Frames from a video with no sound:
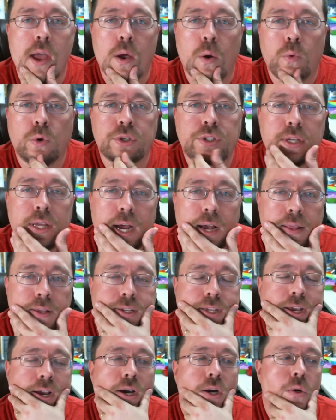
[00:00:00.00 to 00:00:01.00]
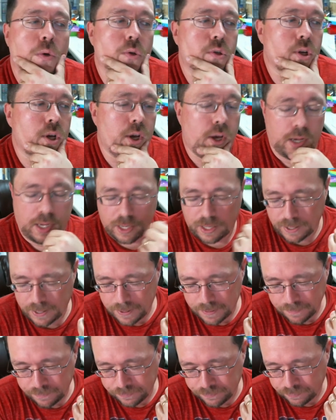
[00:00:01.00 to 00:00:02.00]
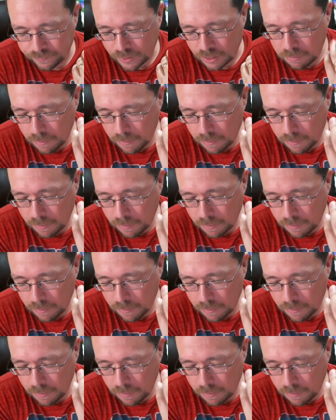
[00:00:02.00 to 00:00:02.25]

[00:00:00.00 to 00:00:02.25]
we'll see how this goes. Um,